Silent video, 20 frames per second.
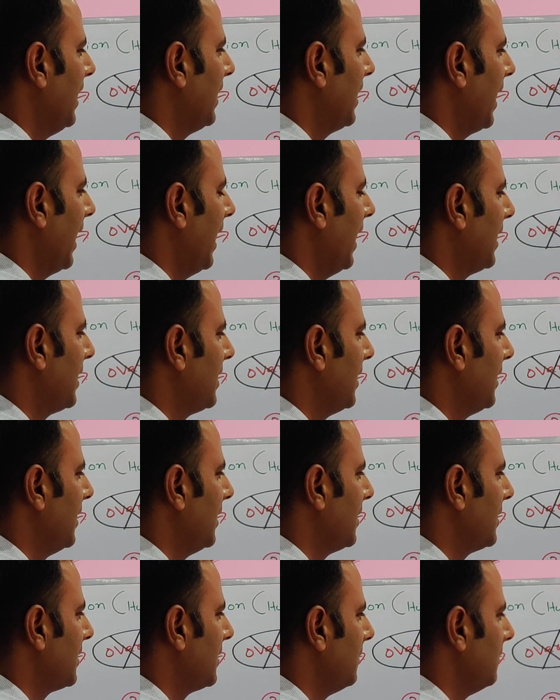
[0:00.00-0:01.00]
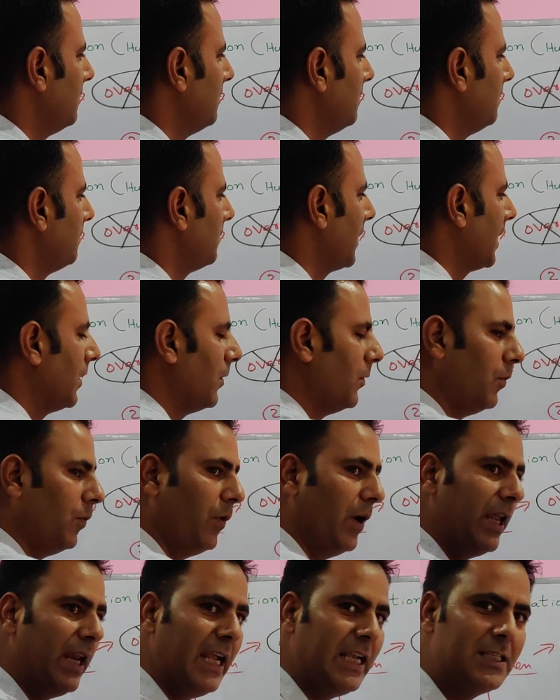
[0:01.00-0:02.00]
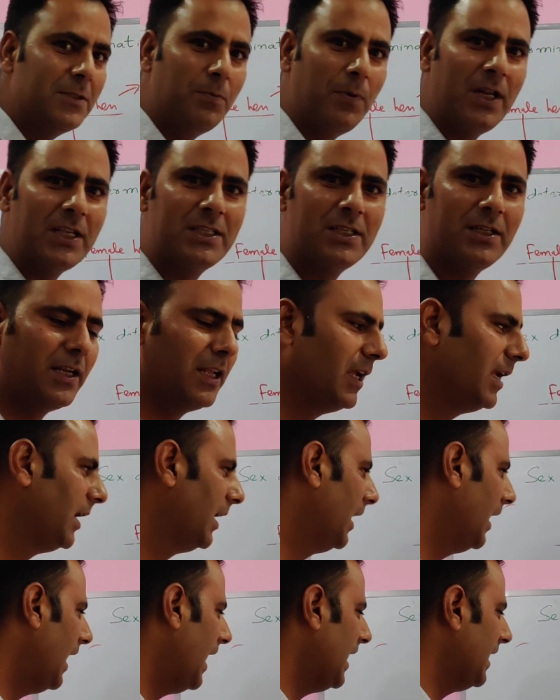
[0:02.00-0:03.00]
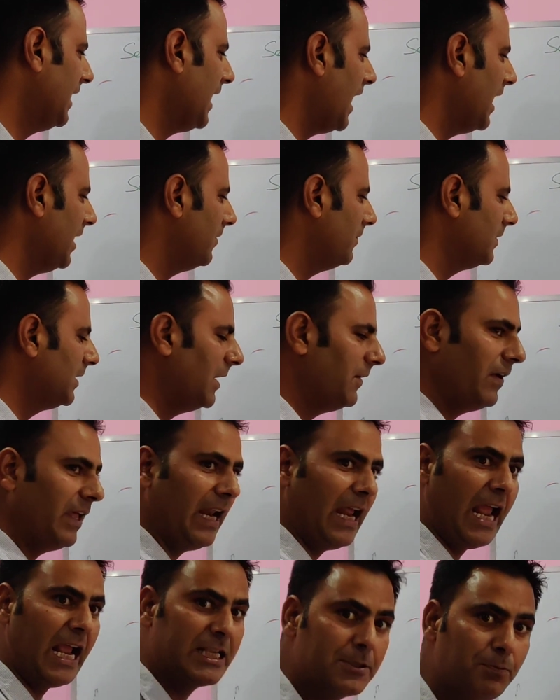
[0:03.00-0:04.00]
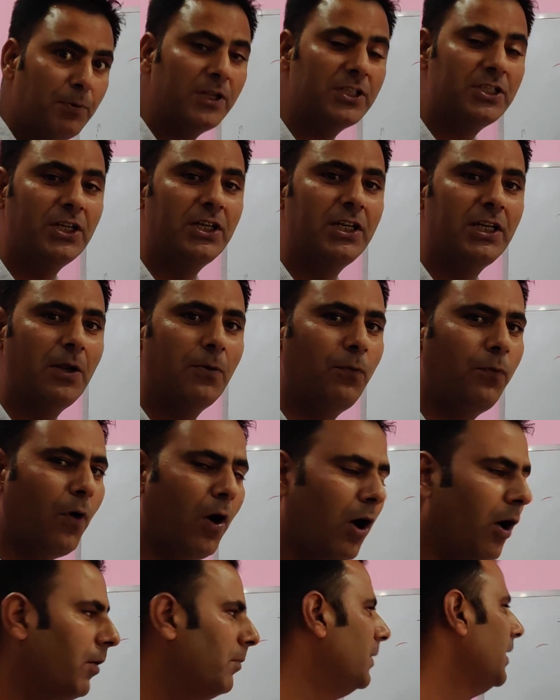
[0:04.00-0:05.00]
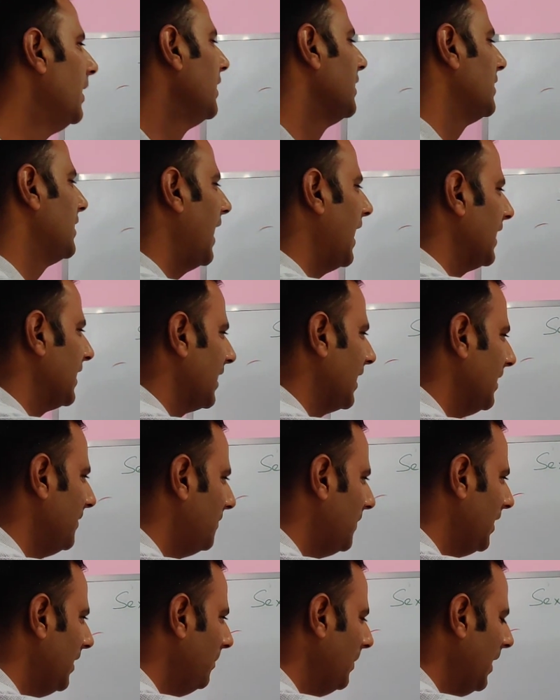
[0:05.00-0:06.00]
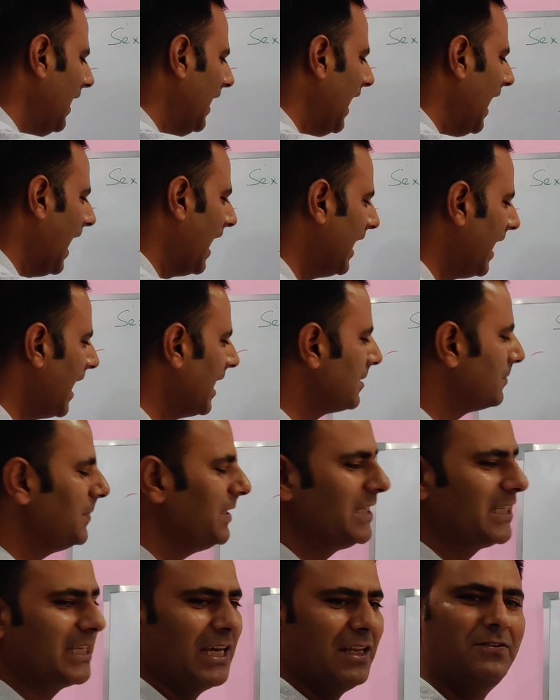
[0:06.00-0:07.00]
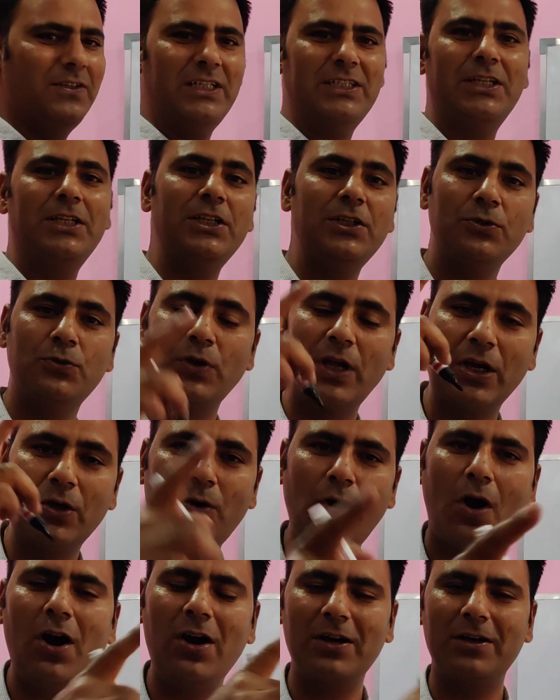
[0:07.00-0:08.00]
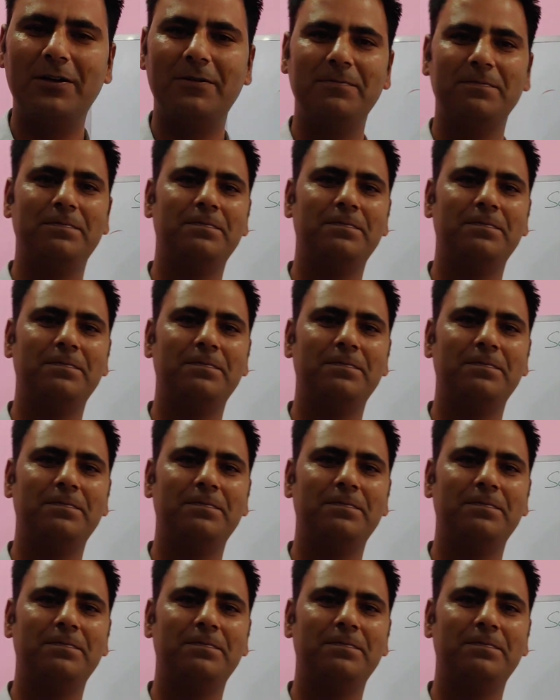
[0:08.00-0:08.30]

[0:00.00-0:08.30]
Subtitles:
characters were expressed, and that they were expressed in a form that the female hen has been converted into a cock.